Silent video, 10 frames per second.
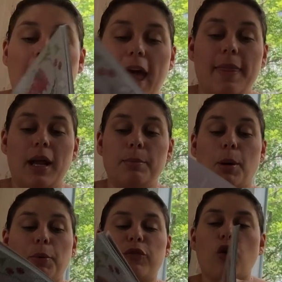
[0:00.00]
and then,
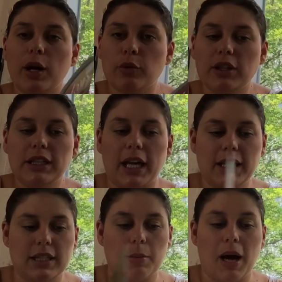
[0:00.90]
but before I really
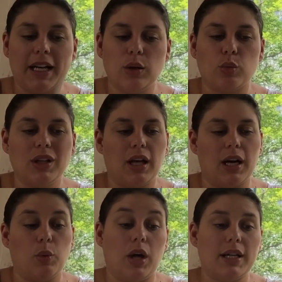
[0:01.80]
liked them, I didn't
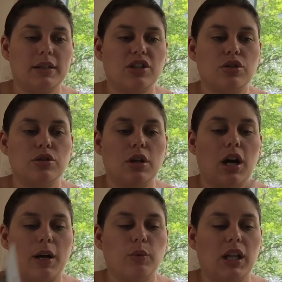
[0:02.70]
realize, well,
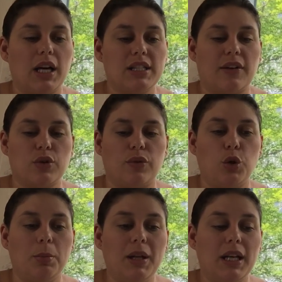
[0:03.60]
I realized after a
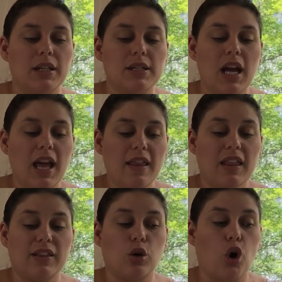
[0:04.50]
few minutes
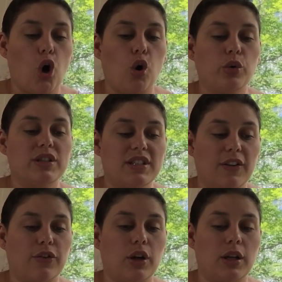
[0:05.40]
that they're all
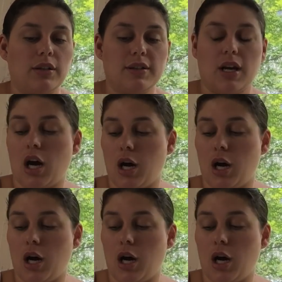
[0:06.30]
different,